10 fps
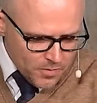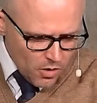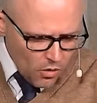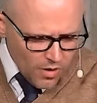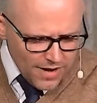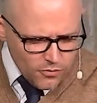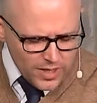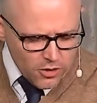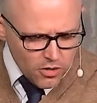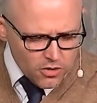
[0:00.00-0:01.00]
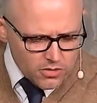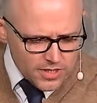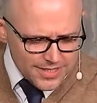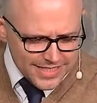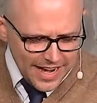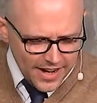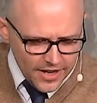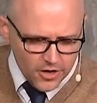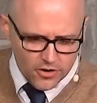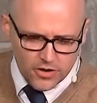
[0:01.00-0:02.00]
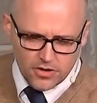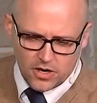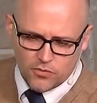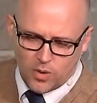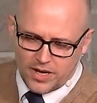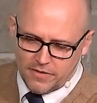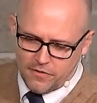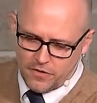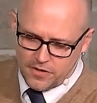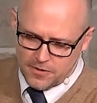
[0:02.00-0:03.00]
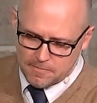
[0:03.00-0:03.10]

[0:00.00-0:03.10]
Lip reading: Or have we grown tired of waiting for him?